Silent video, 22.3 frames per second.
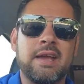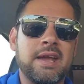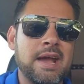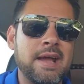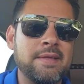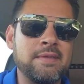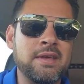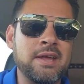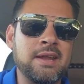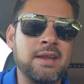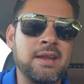
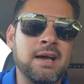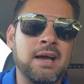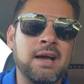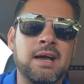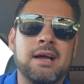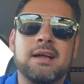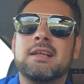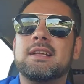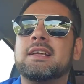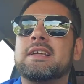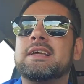And then
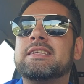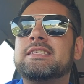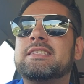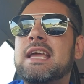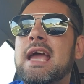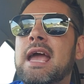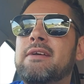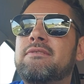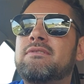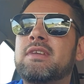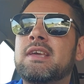
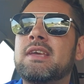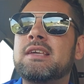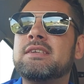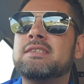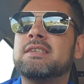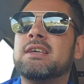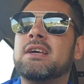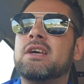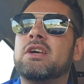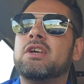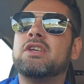
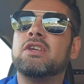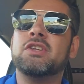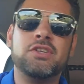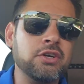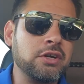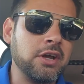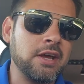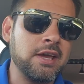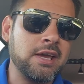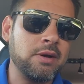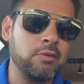safeties, you
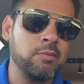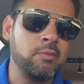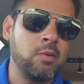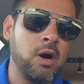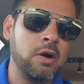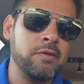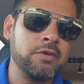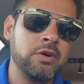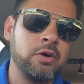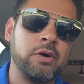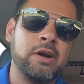took a hit with
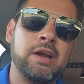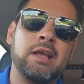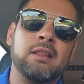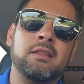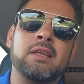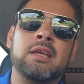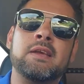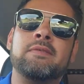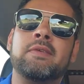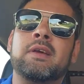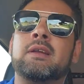Marvin Grant
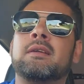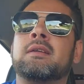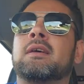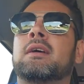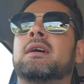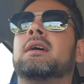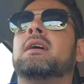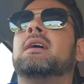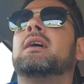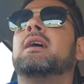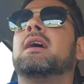leaving.
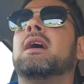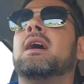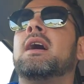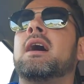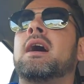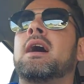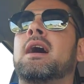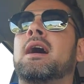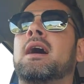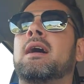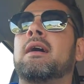
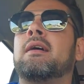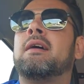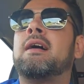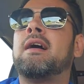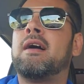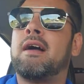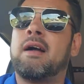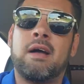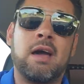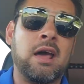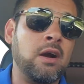I
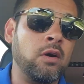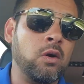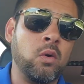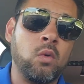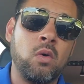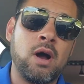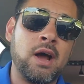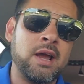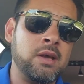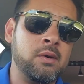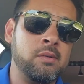don't know
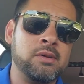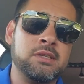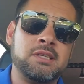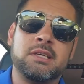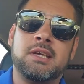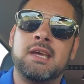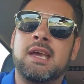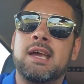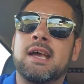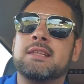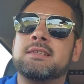why he went to
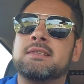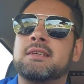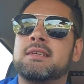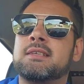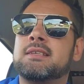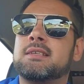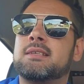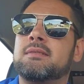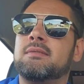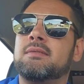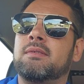
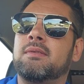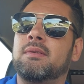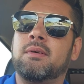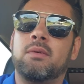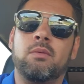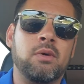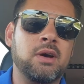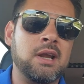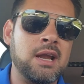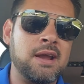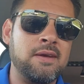Kansas,
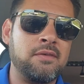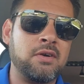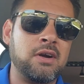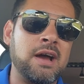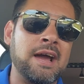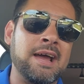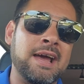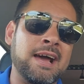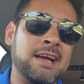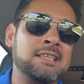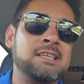whatever.
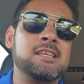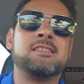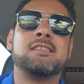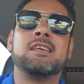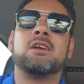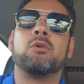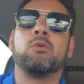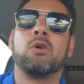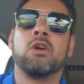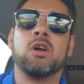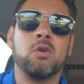I actually
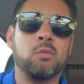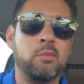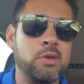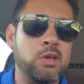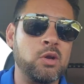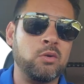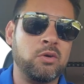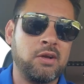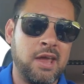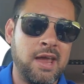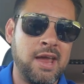think we're going to be
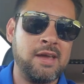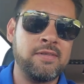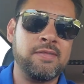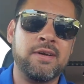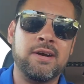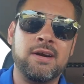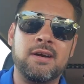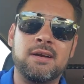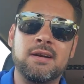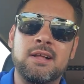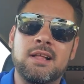okay
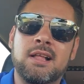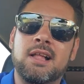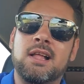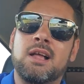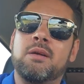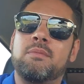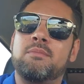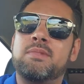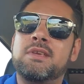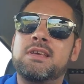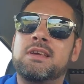there
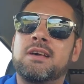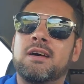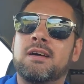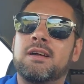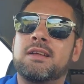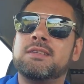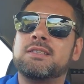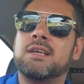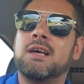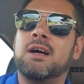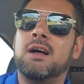
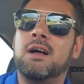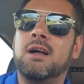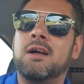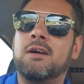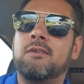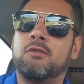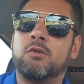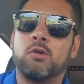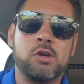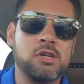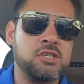because
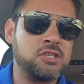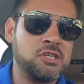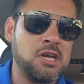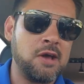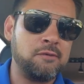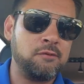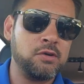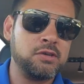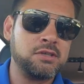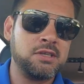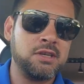of Chris
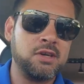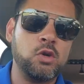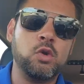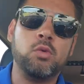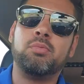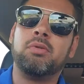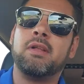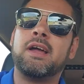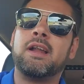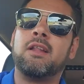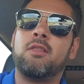Jefferson, who
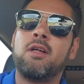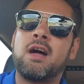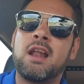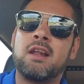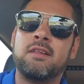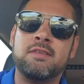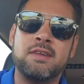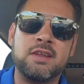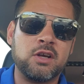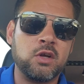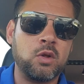played a lot
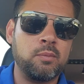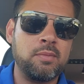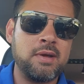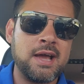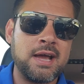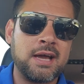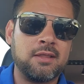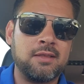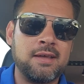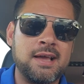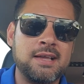of
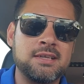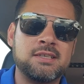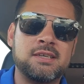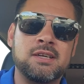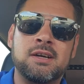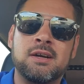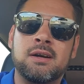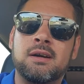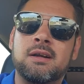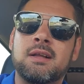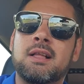nickelback last
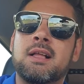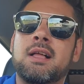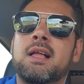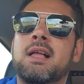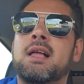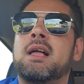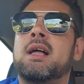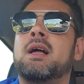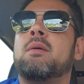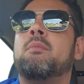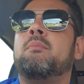year,
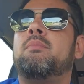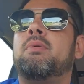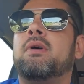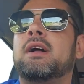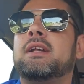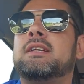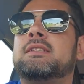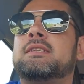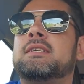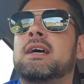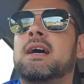
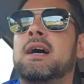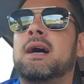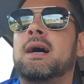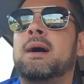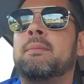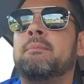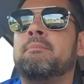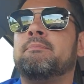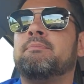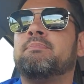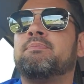but
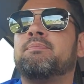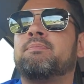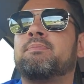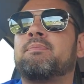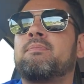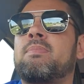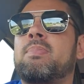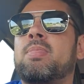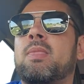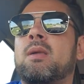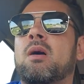
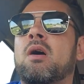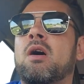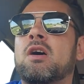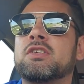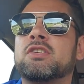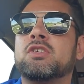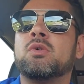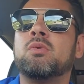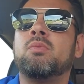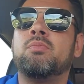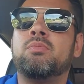
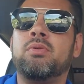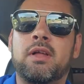also